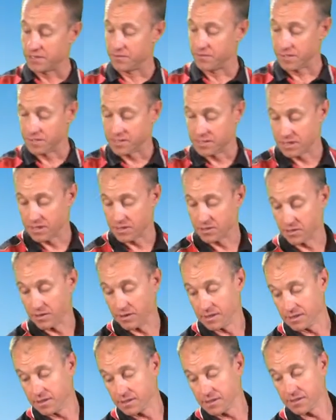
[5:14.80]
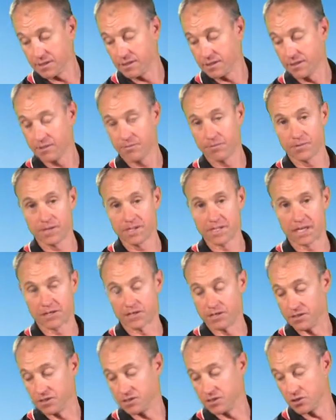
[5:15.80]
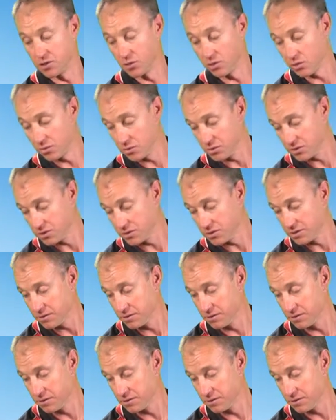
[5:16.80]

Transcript: of accessories, such as saws,